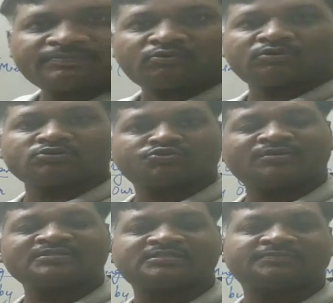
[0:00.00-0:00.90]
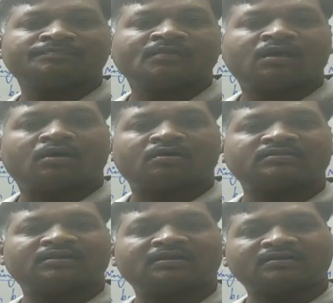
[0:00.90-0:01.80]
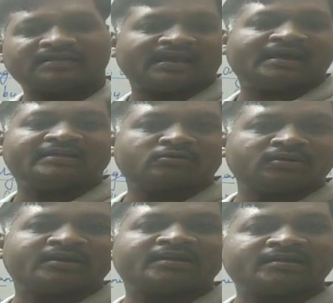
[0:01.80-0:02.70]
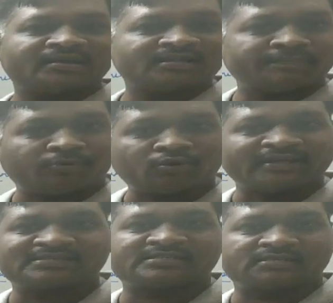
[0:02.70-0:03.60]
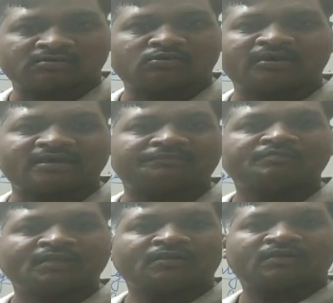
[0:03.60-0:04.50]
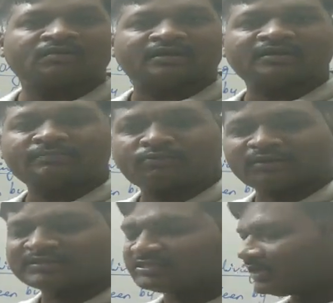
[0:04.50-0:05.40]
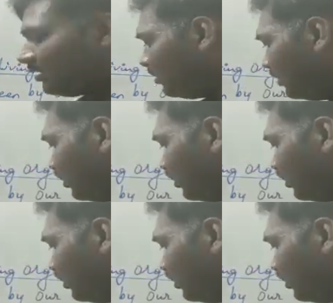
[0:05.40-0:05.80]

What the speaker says: of the protozoans or they are included under the protist. Okay, kingdom protista.